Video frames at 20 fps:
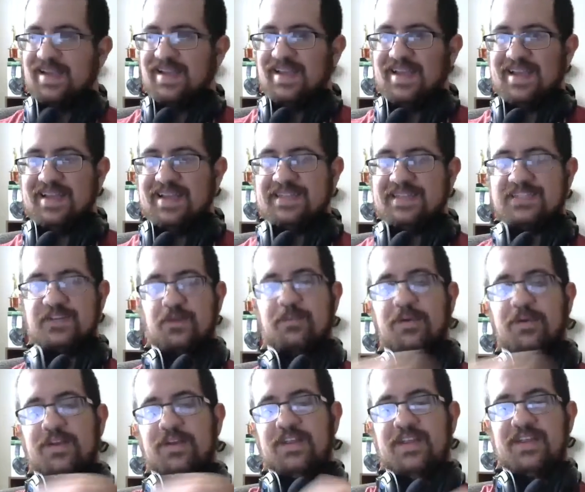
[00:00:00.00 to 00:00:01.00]
is
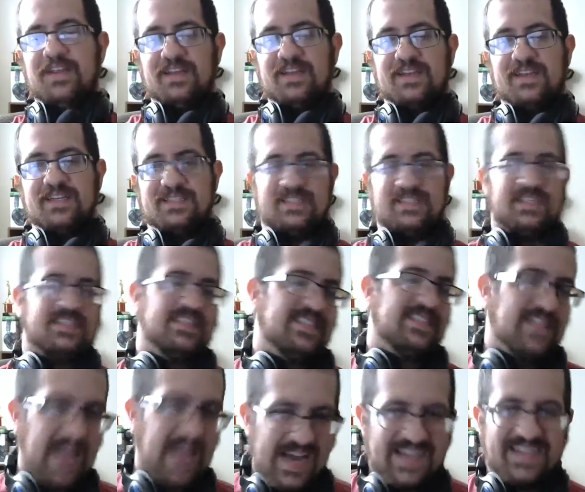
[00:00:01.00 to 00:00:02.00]
nobody, because this is
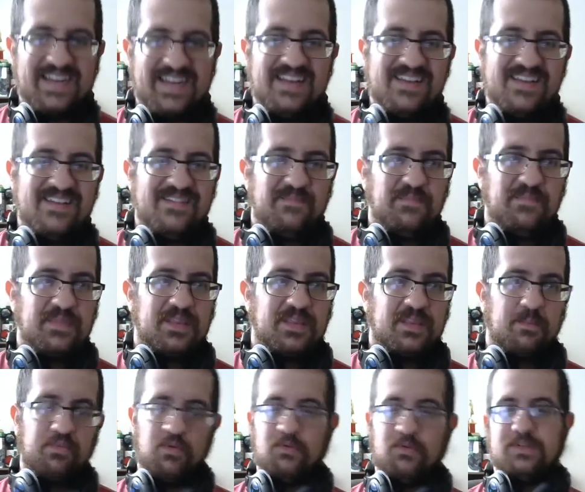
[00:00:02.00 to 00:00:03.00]
not the
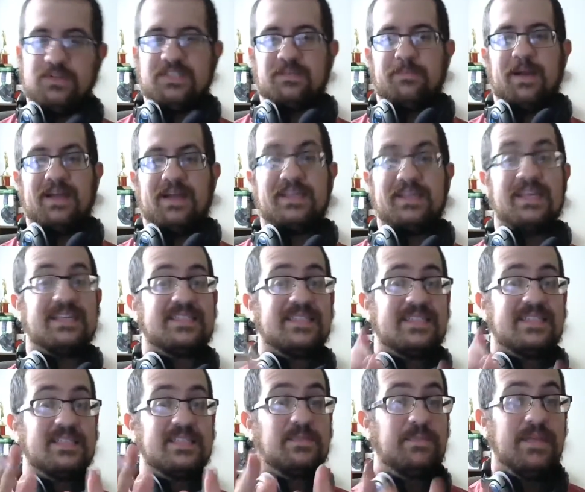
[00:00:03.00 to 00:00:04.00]
Pro Wrestling Podcast.
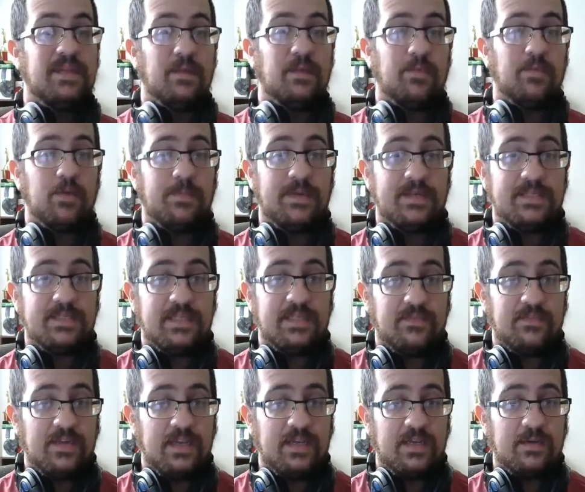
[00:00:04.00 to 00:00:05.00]
This is PWP
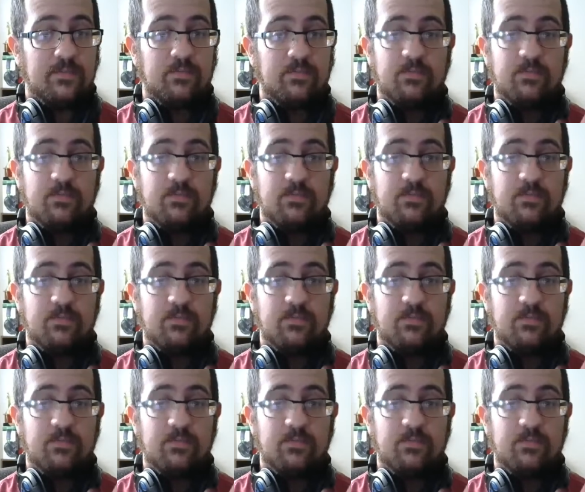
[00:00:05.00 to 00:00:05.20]
TV.